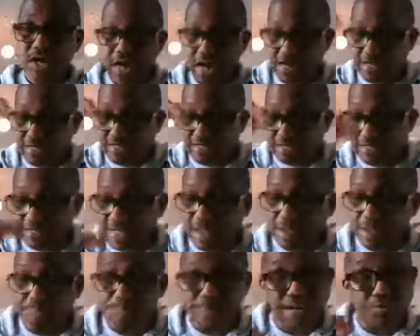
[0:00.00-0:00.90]
And the
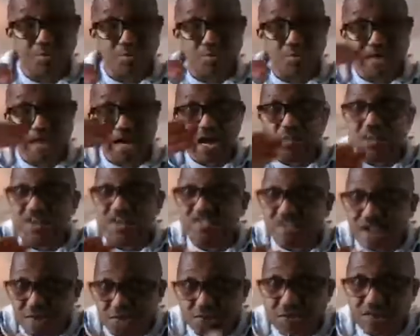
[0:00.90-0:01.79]
same people, they are
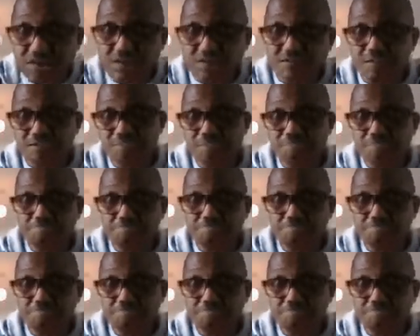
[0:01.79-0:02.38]
West Africans,